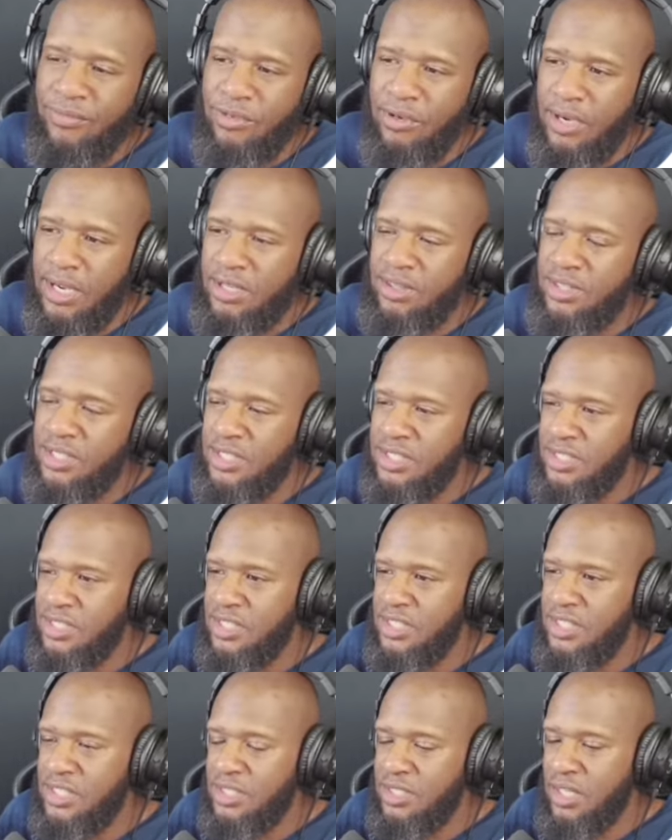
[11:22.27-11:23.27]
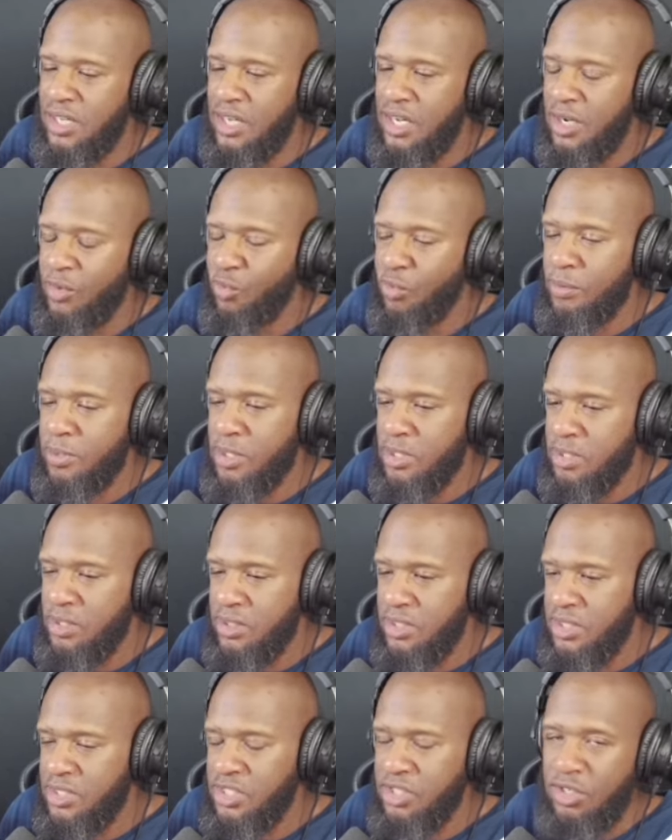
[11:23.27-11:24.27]
All right, this is uh, will be
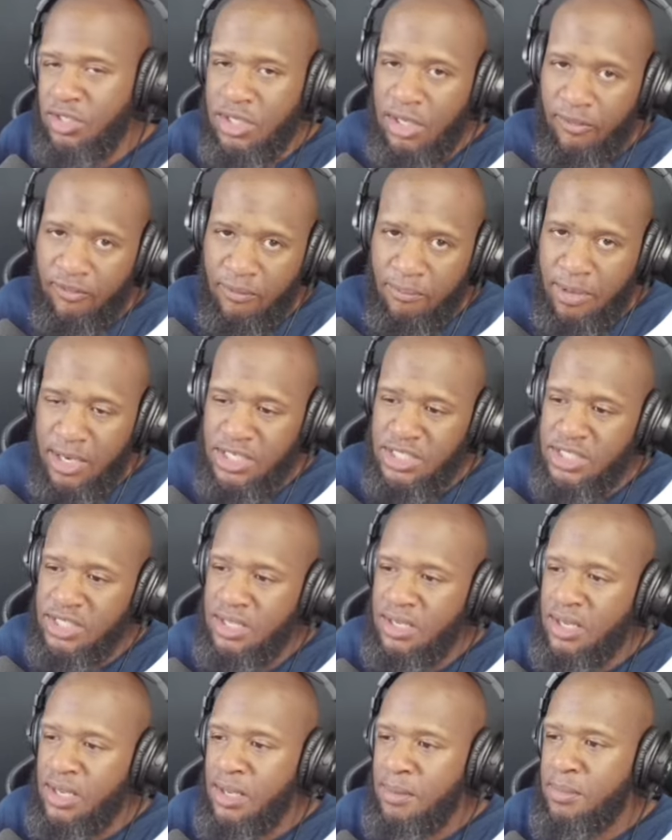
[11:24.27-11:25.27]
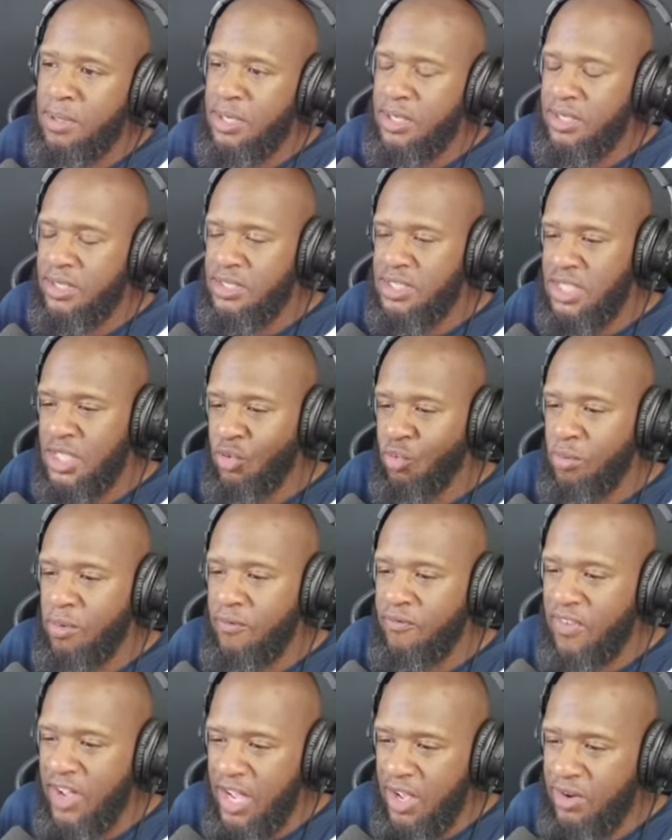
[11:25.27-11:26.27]
considered defamation because it will be
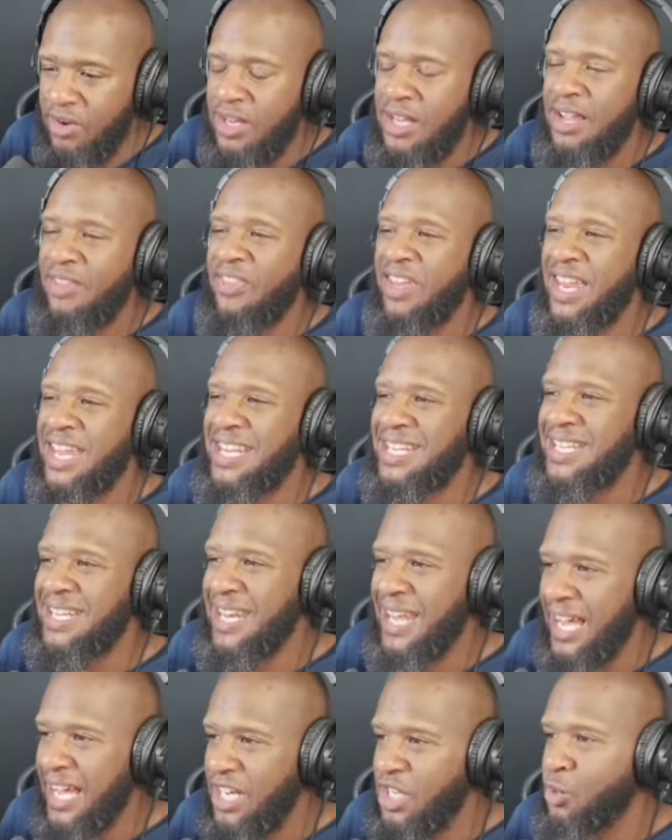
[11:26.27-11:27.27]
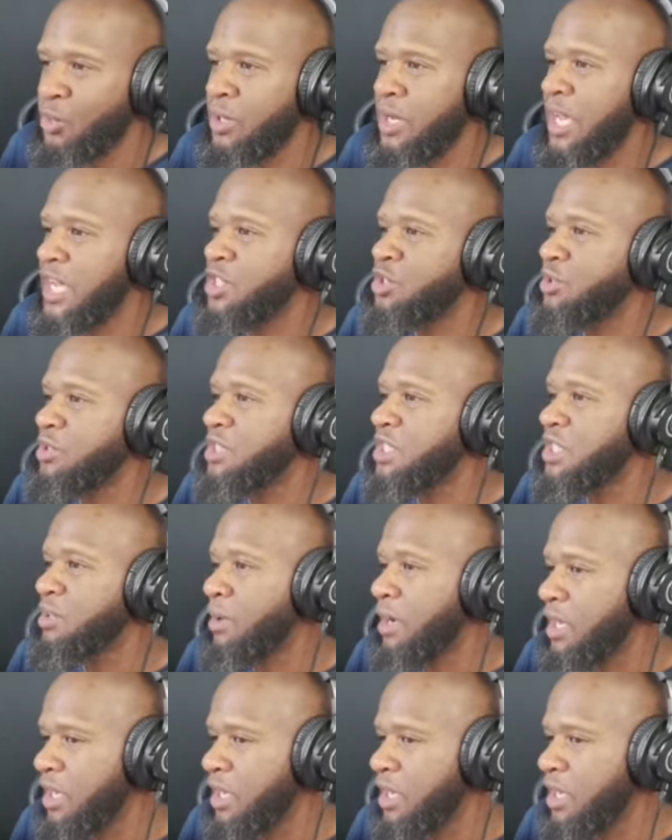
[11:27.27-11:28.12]
found that he did not do it, as you can see right